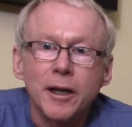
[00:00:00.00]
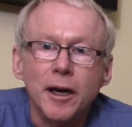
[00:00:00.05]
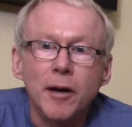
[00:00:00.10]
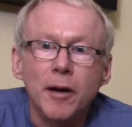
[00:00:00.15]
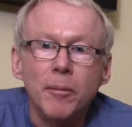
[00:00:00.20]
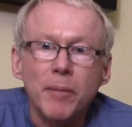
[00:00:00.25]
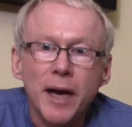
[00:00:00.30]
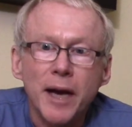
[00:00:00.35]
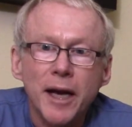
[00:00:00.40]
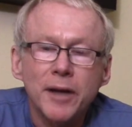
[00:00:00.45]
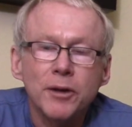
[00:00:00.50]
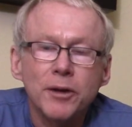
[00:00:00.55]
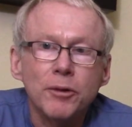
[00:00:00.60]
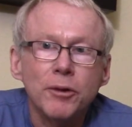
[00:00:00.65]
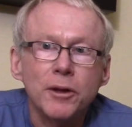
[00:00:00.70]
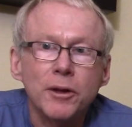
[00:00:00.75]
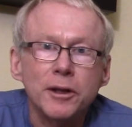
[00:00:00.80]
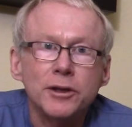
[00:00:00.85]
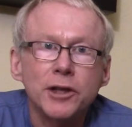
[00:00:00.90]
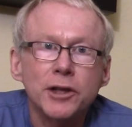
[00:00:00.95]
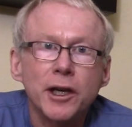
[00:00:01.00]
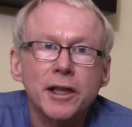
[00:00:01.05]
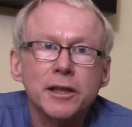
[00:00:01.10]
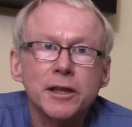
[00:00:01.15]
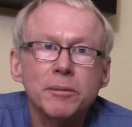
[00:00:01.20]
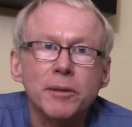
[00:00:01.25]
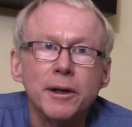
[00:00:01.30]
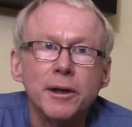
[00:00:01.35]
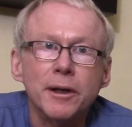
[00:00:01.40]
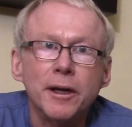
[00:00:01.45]
a manual
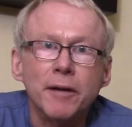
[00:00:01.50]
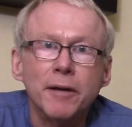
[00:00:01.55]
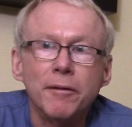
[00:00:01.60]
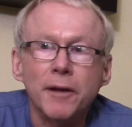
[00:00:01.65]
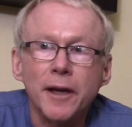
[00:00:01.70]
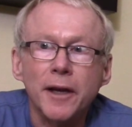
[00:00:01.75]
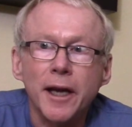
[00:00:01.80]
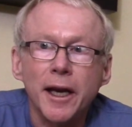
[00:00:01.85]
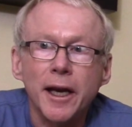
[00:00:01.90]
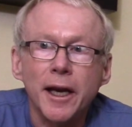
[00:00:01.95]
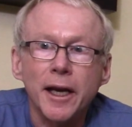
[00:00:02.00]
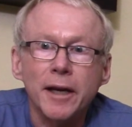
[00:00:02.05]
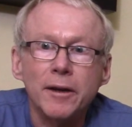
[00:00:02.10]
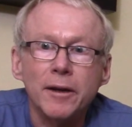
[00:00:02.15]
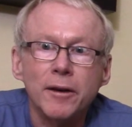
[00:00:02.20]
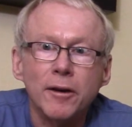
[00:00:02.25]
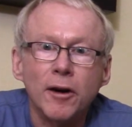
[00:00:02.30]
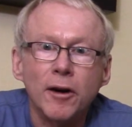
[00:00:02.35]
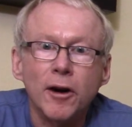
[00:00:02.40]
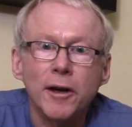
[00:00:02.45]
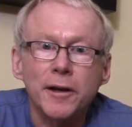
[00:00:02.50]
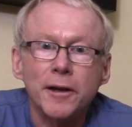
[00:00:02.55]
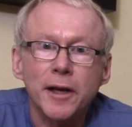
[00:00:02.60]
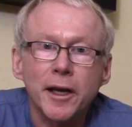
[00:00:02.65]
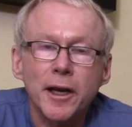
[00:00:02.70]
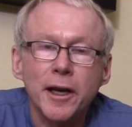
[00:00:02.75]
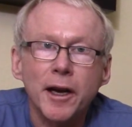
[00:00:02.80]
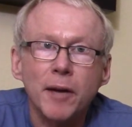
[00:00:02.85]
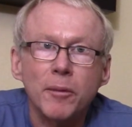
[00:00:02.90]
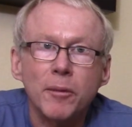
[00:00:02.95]
adjustment of the gain on the
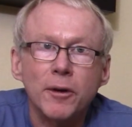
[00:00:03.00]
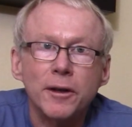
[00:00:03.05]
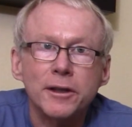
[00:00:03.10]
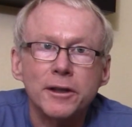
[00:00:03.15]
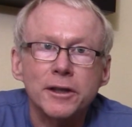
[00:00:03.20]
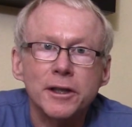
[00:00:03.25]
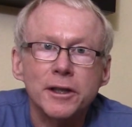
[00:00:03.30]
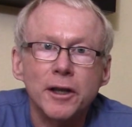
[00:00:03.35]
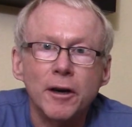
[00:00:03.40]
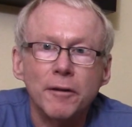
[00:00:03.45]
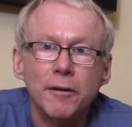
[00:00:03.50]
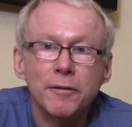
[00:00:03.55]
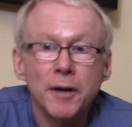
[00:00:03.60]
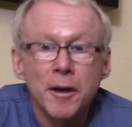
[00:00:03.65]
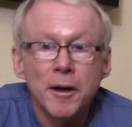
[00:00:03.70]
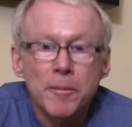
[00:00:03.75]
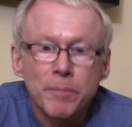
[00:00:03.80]
camera itself.